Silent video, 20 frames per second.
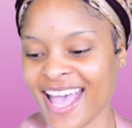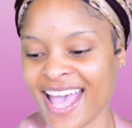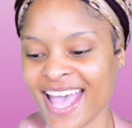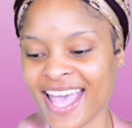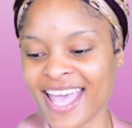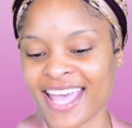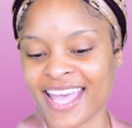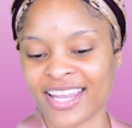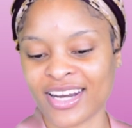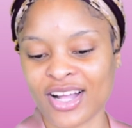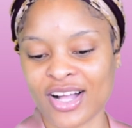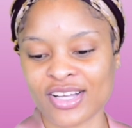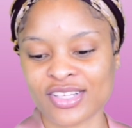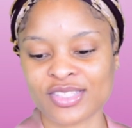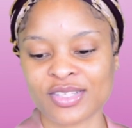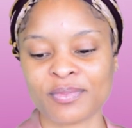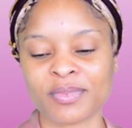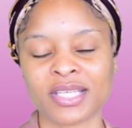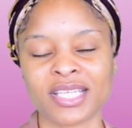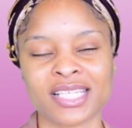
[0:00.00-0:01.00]
And
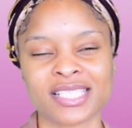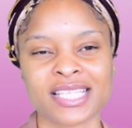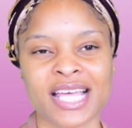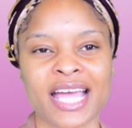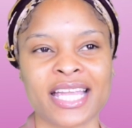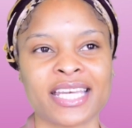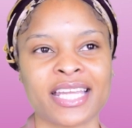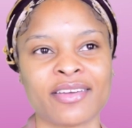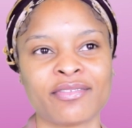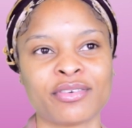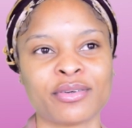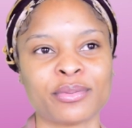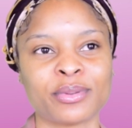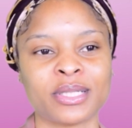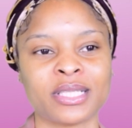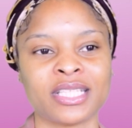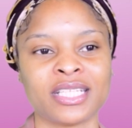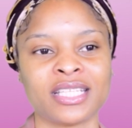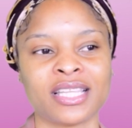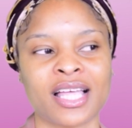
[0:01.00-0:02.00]
also because I never
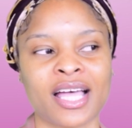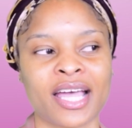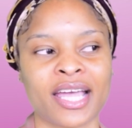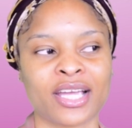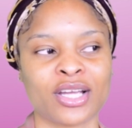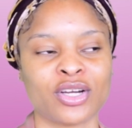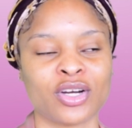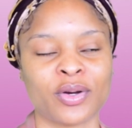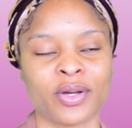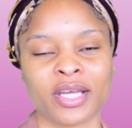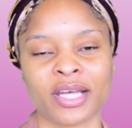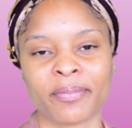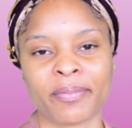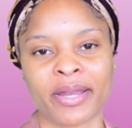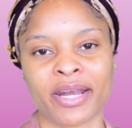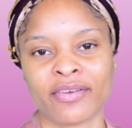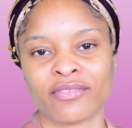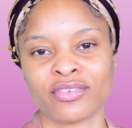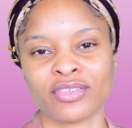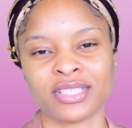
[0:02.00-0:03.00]
really, like, growing up, I
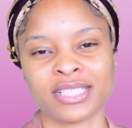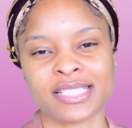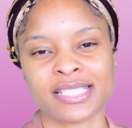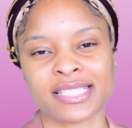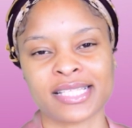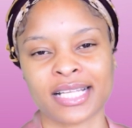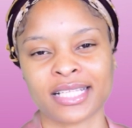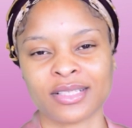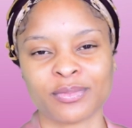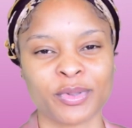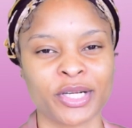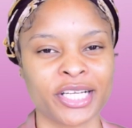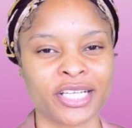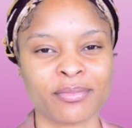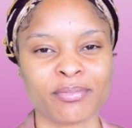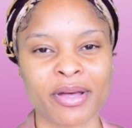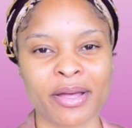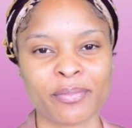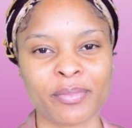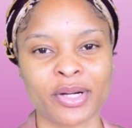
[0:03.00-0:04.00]
never really
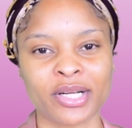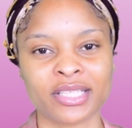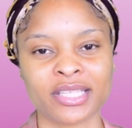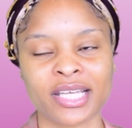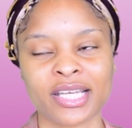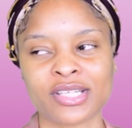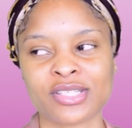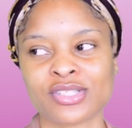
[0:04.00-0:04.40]
celebrated my birthday.